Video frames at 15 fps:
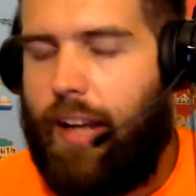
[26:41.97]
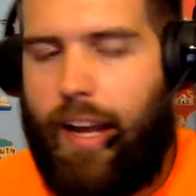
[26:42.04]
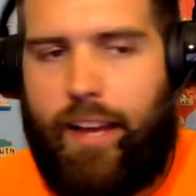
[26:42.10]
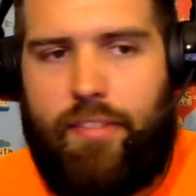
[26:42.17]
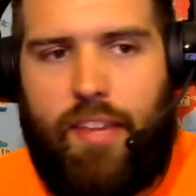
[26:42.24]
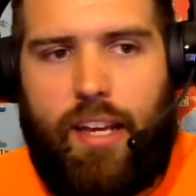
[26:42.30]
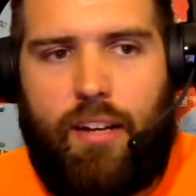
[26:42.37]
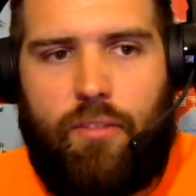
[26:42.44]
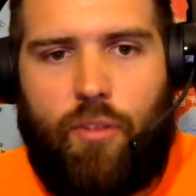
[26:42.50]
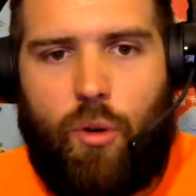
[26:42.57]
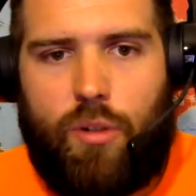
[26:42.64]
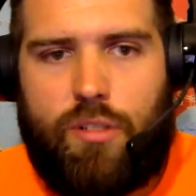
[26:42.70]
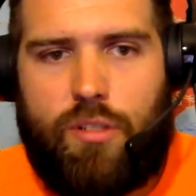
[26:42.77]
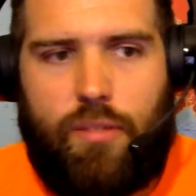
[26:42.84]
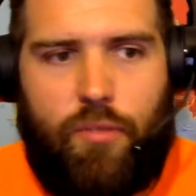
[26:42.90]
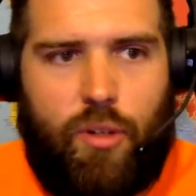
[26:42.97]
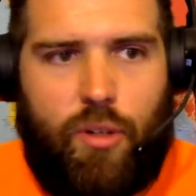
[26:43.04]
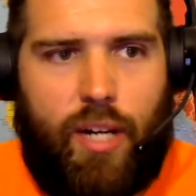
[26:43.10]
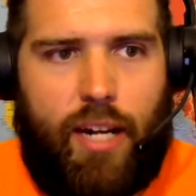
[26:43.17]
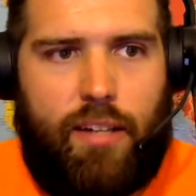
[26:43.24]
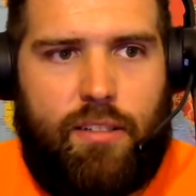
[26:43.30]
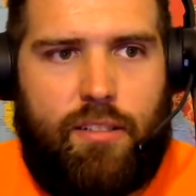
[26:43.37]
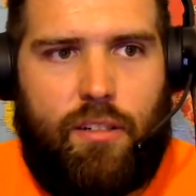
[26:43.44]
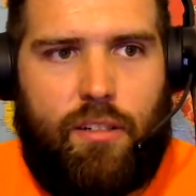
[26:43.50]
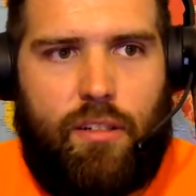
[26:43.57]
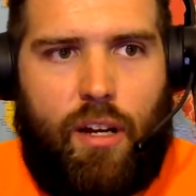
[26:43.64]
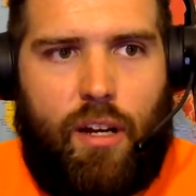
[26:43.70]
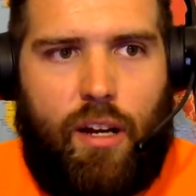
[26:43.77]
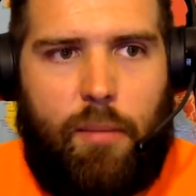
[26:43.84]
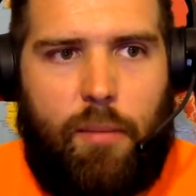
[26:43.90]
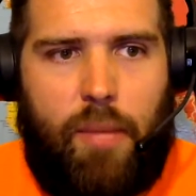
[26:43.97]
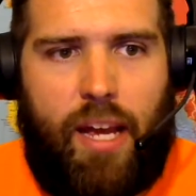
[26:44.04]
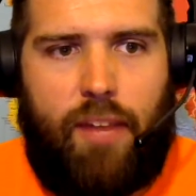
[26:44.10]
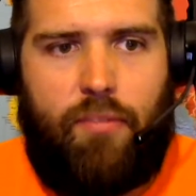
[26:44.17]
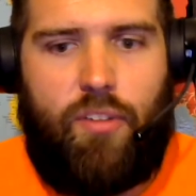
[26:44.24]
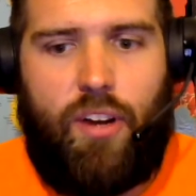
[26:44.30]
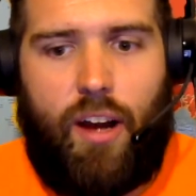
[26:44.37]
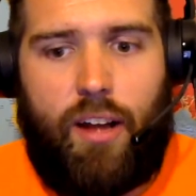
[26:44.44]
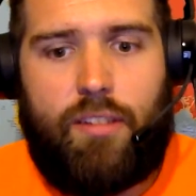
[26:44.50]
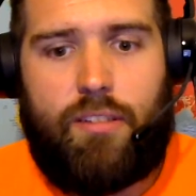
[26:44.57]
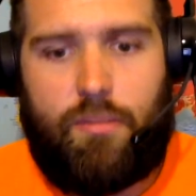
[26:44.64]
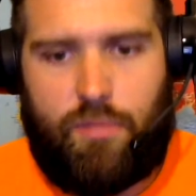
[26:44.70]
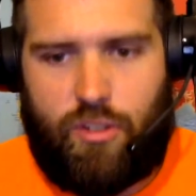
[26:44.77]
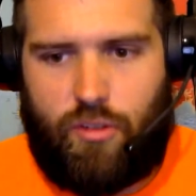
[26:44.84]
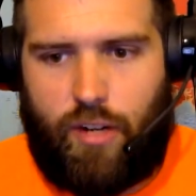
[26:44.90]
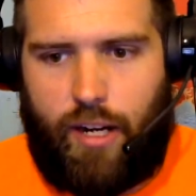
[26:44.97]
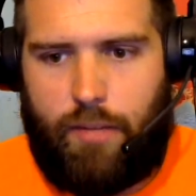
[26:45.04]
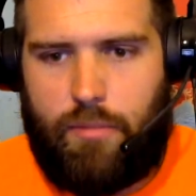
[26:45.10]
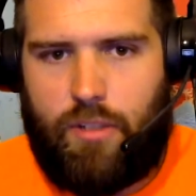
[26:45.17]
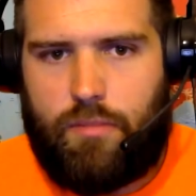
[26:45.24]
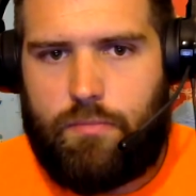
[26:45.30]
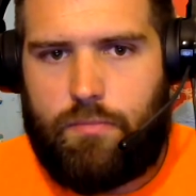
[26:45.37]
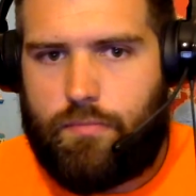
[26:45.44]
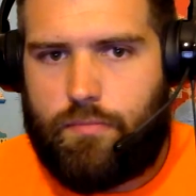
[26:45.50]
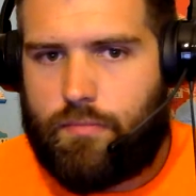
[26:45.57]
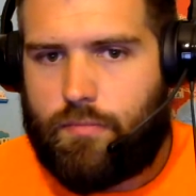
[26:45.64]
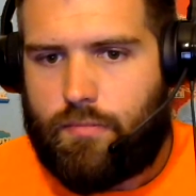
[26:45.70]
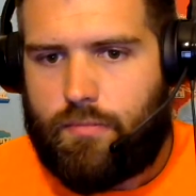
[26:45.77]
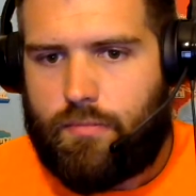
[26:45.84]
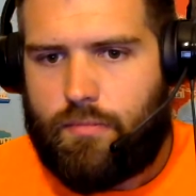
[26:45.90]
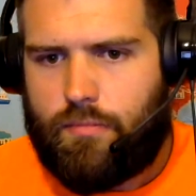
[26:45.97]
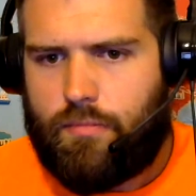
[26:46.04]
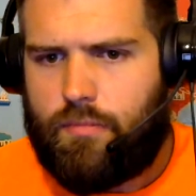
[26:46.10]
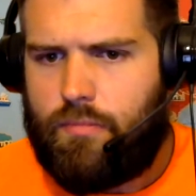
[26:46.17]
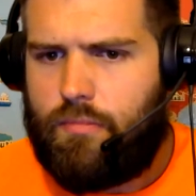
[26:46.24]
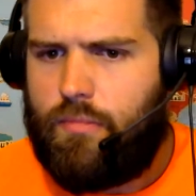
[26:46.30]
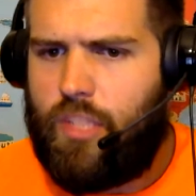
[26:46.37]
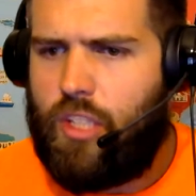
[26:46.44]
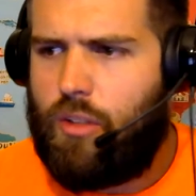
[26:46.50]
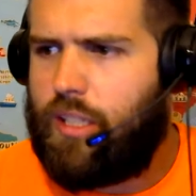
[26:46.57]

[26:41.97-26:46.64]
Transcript: And then, of course, if you guys um, have not subscribed, you know,